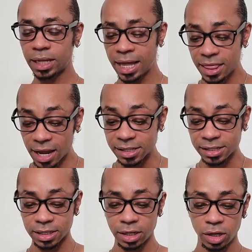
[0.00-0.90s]
And
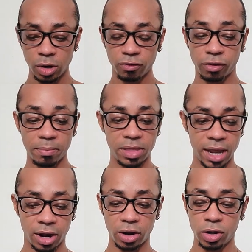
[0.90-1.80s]
thus, from
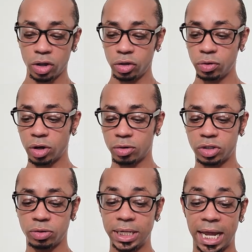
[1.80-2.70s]
there, you go
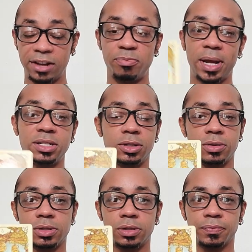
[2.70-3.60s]
to the Eight of
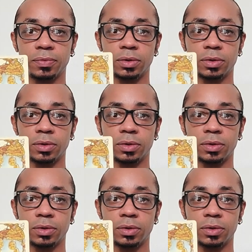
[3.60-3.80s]
Pentacles.